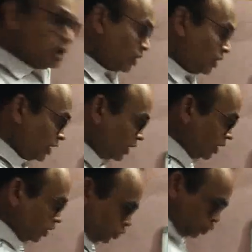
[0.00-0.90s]
Here
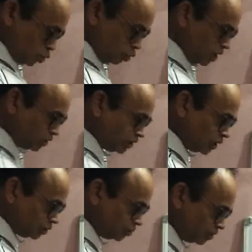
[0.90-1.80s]
the total
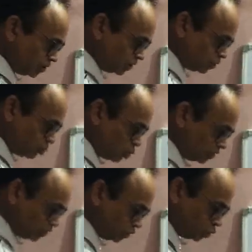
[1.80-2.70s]
charge of the system
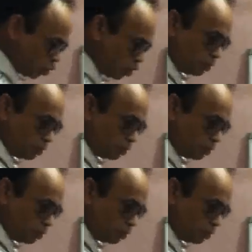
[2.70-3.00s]
was 0.